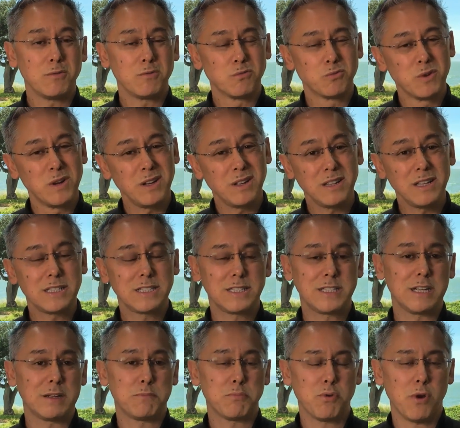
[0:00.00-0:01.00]

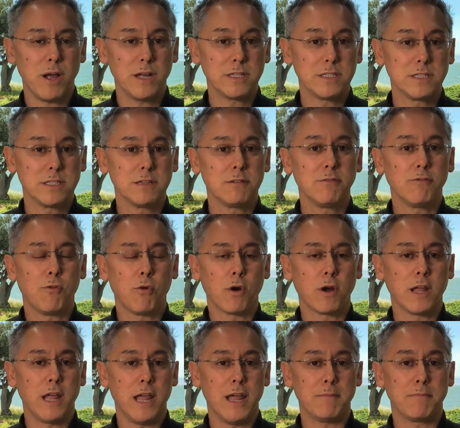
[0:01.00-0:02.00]
realistic pricing
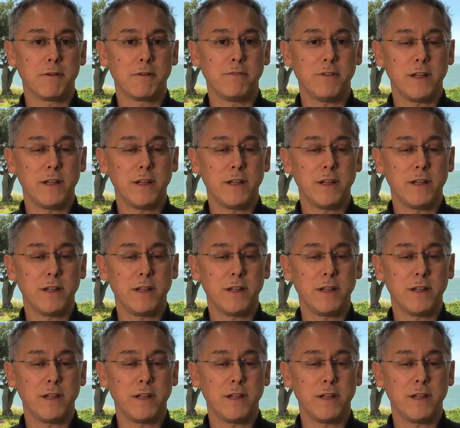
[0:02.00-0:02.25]
for camper